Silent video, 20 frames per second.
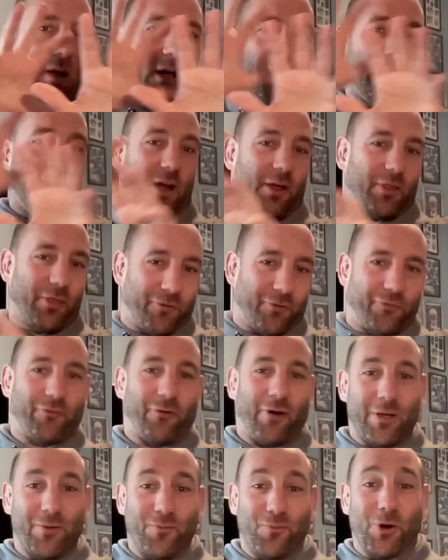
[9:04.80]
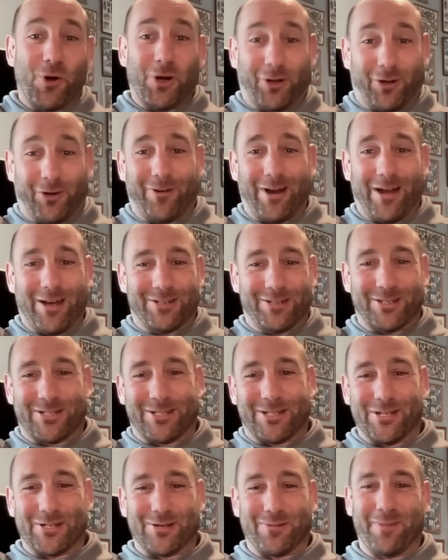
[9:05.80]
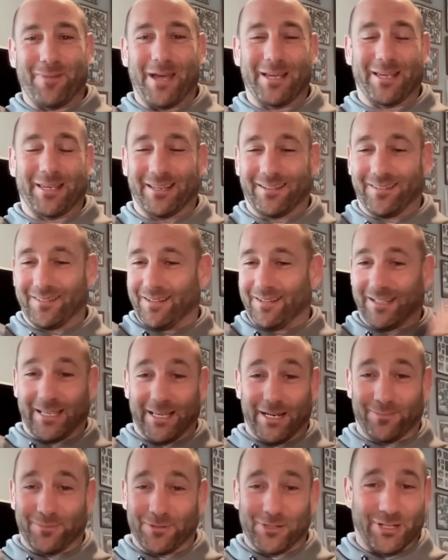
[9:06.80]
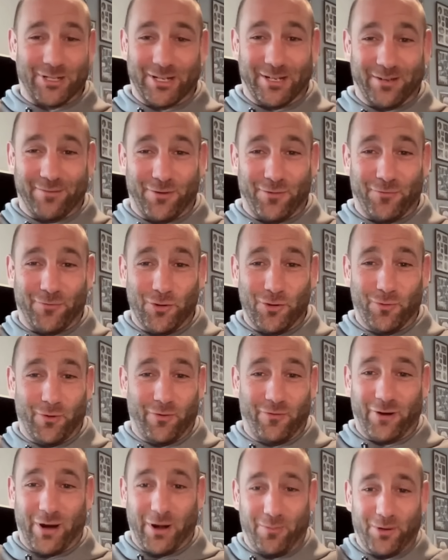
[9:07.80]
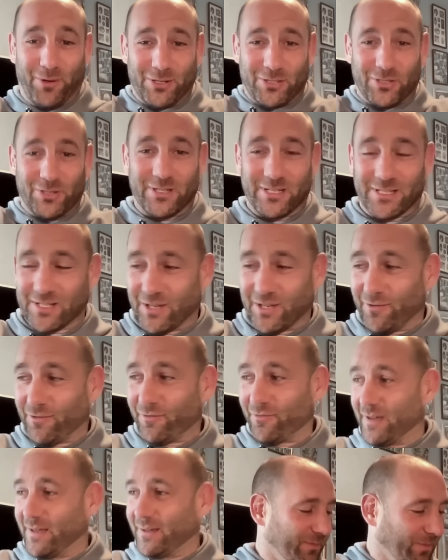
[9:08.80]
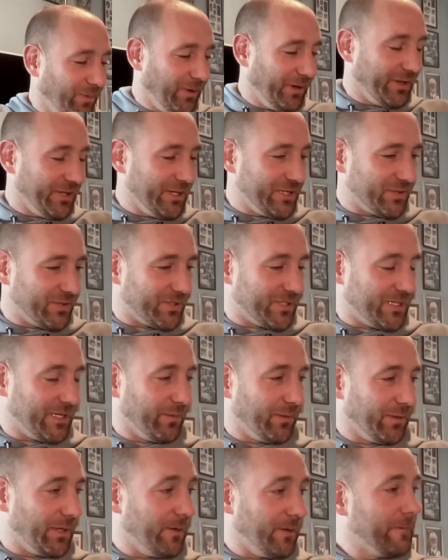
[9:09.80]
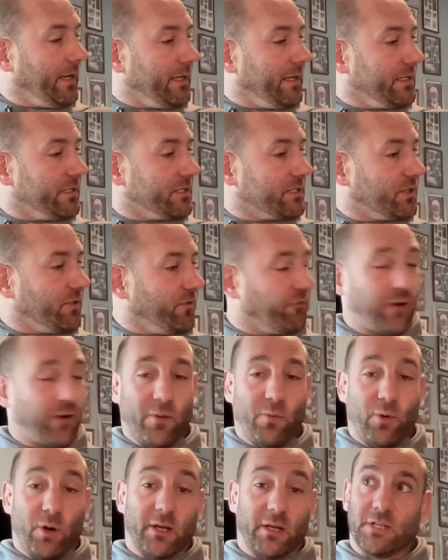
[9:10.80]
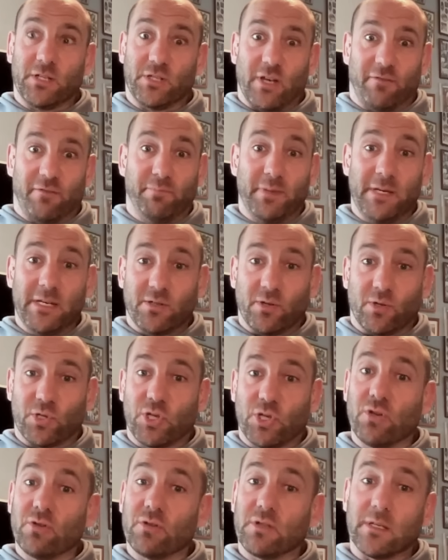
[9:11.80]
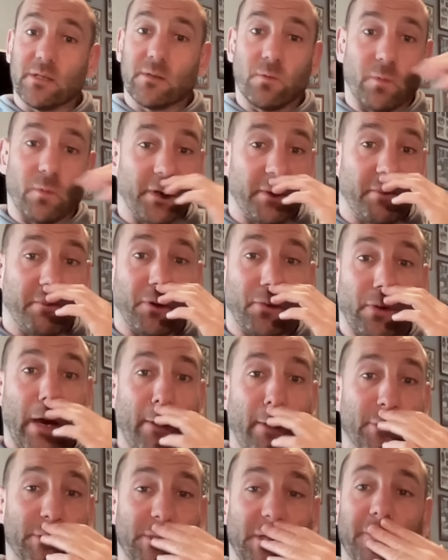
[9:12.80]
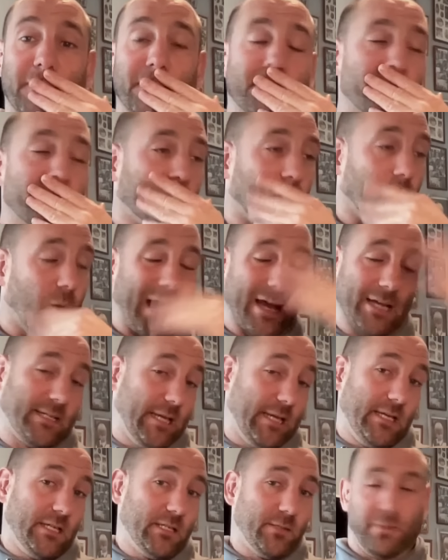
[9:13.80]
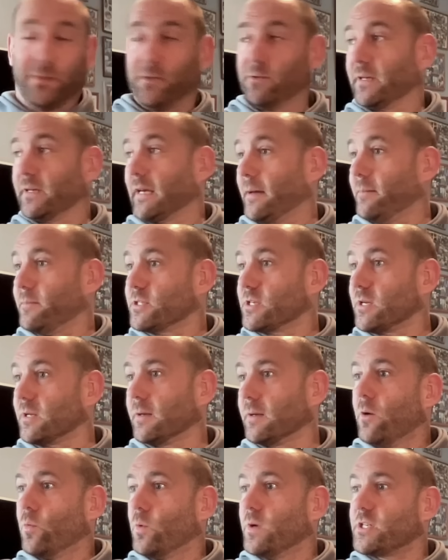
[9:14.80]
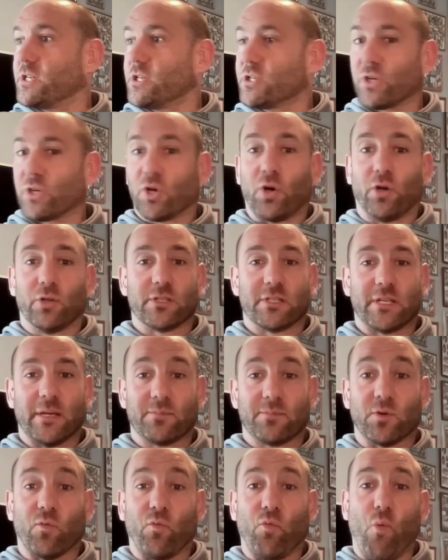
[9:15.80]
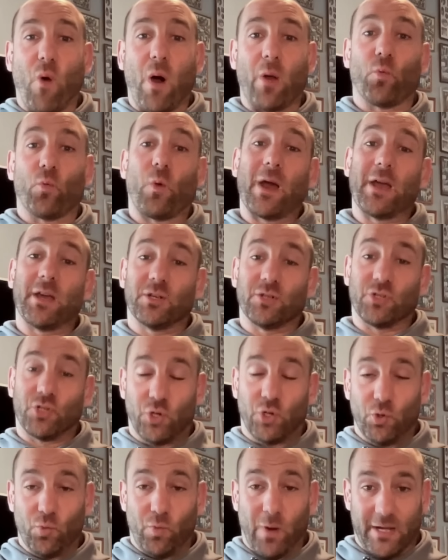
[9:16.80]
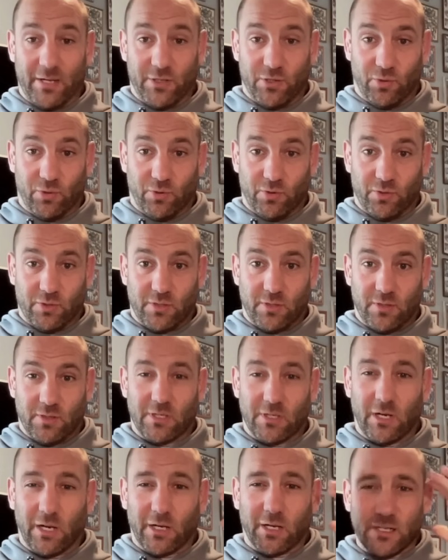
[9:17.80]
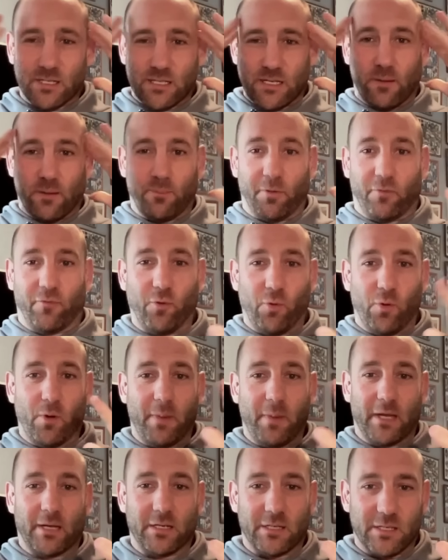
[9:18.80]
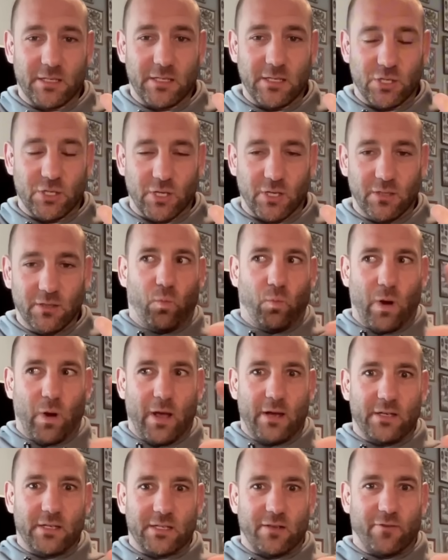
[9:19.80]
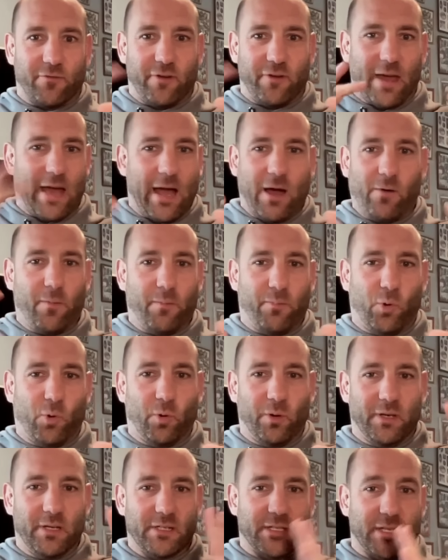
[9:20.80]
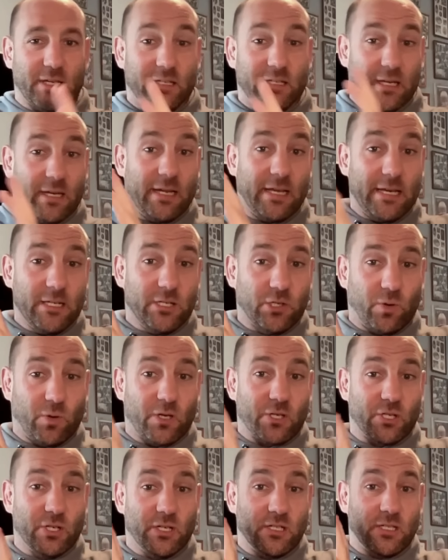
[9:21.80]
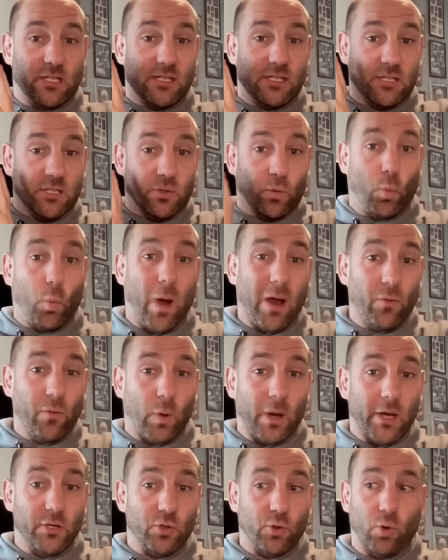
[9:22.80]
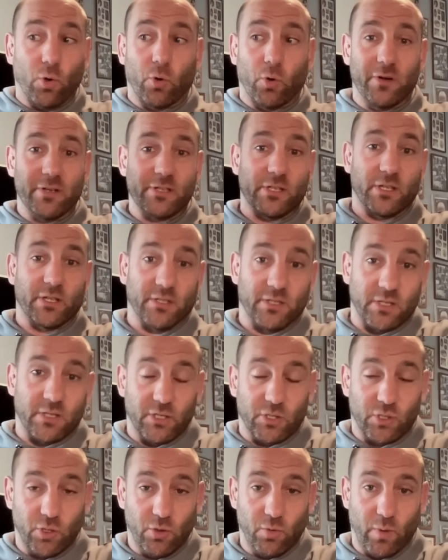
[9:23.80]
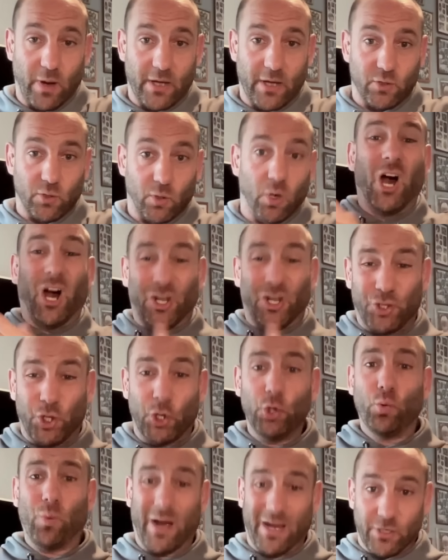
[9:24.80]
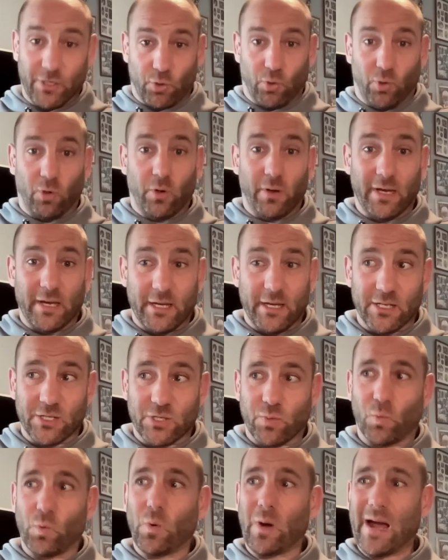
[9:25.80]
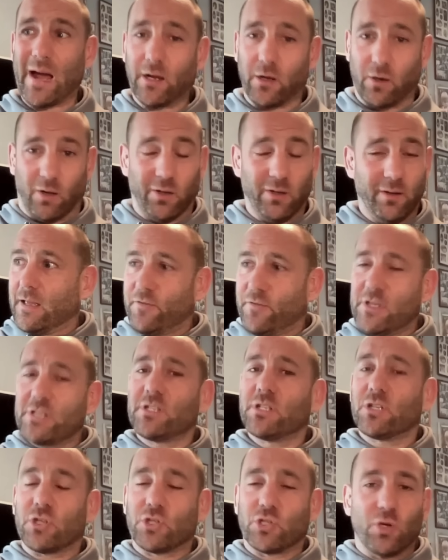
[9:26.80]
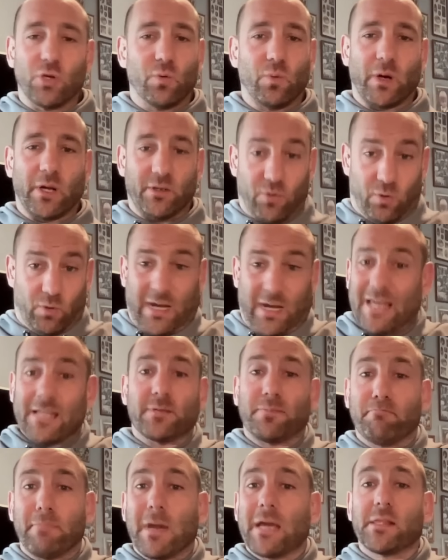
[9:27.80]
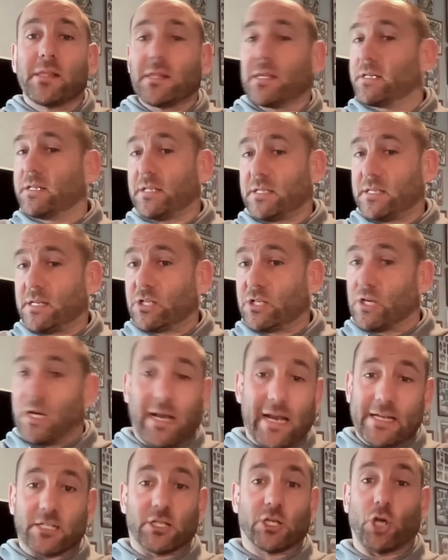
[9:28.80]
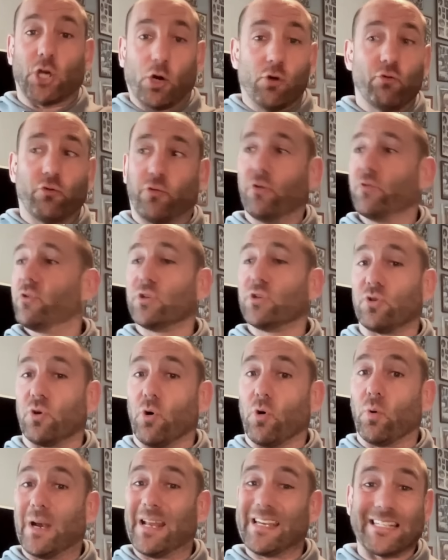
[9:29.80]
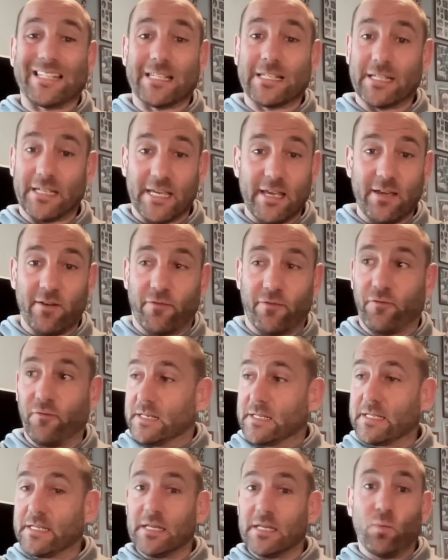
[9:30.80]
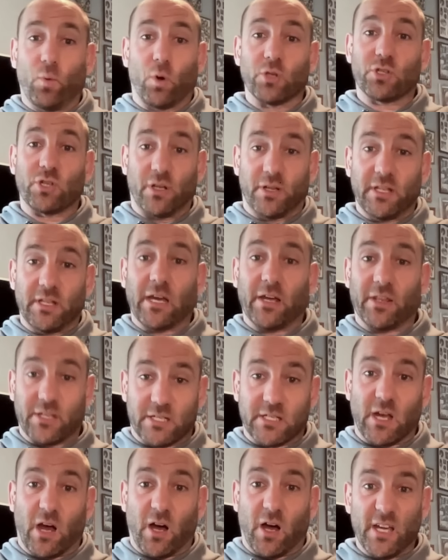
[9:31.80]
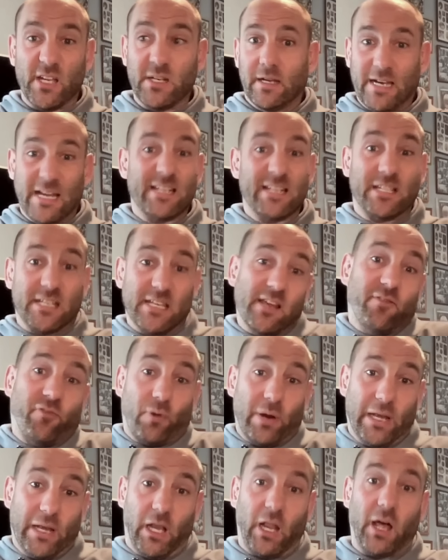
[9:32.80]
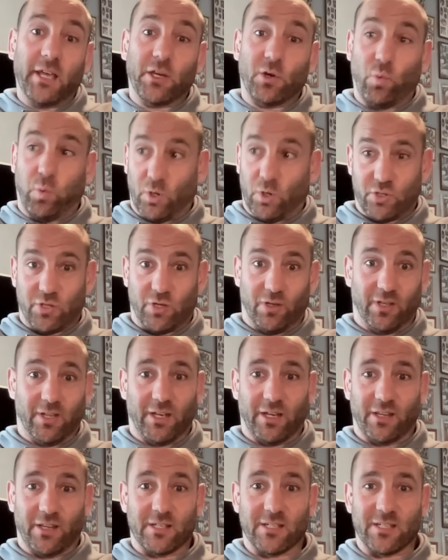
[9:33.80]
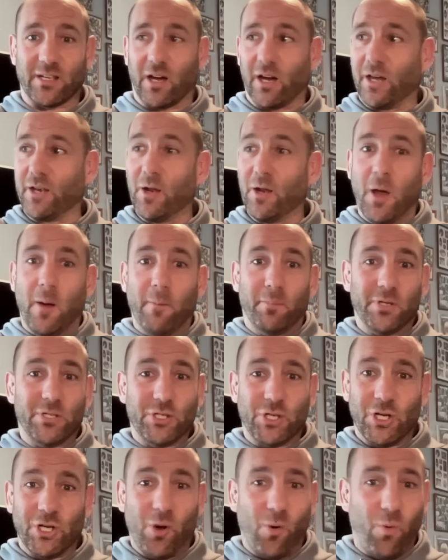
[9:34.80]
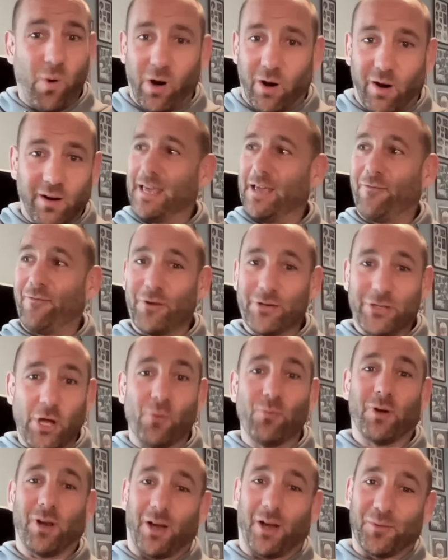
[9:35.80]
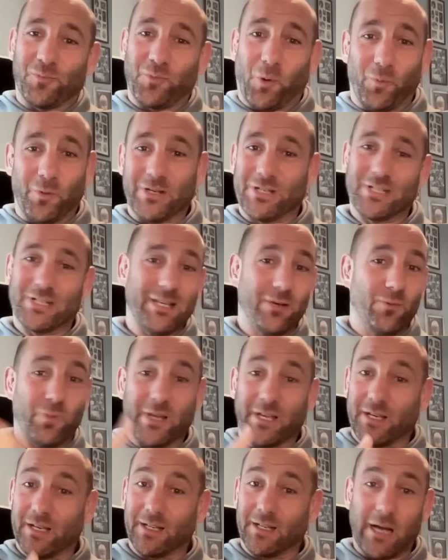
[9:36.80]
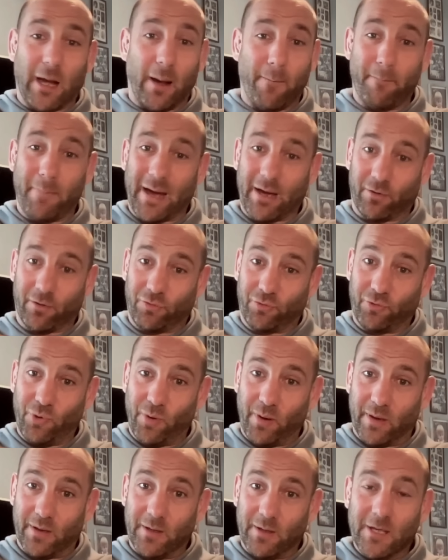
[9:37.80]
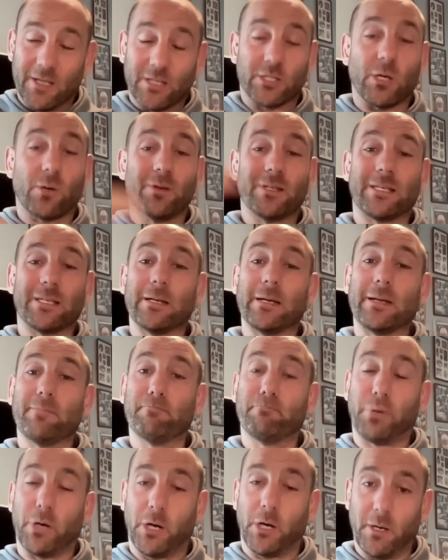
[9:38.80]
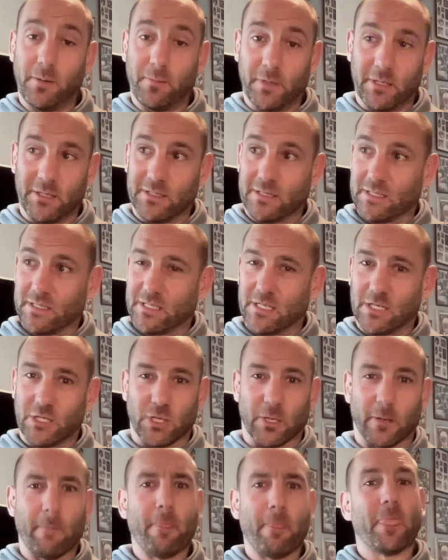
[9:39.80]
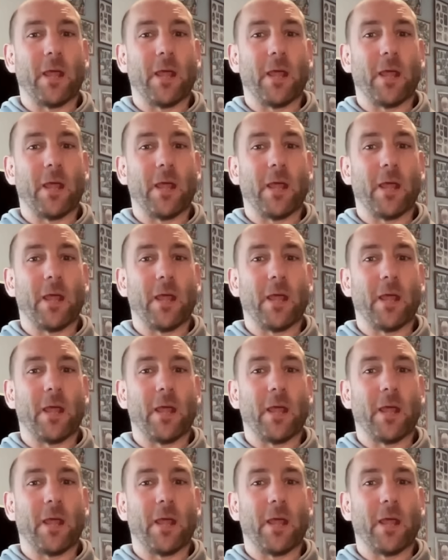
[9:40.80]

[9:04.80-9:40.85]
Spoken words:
Another framework around decision making, again, I'm just going to give you a few frameworks because it's going to fit. One of these will stick with you, is the framework Jeff Bezos uses when he built Amazon, or as he is building Amazon, which is the concept of one-way and two-way doors. So like I say, before we make a decision, where does it fit? How important is this? And his question is, this is a one-way door or is this a two-way door? A two-way door is, well, hang on, if this is a two-way door, let's make the decision. Let's go through the door. Let's see what's on the other side. Let's see if we like what's on the other side. But do you know what? If we don't like what we see, we can come back through it. So it's an impermanent decision.